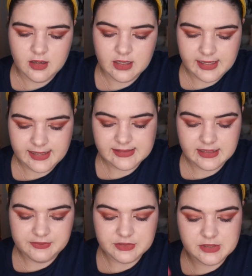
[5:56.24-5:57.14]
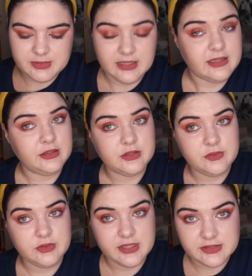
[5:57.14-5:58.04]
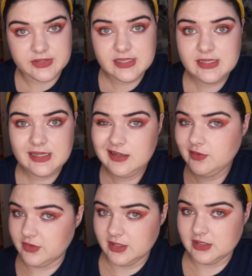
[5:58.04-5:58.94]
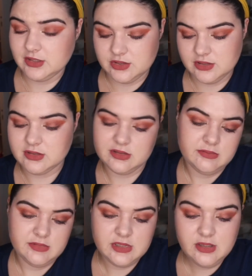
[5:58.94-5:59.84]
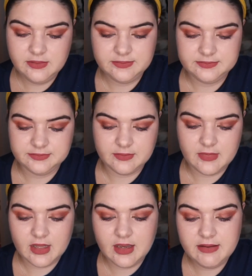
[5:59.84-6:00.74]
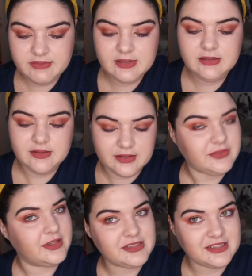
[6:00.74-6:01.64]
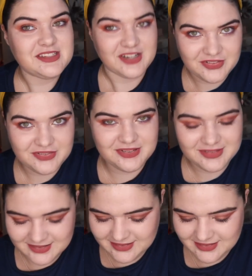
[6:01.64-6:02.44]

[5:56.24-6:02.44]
And like I said, I've also been a clinical nurse facilitator for nursing students. So I've done a lot of nursing stuff.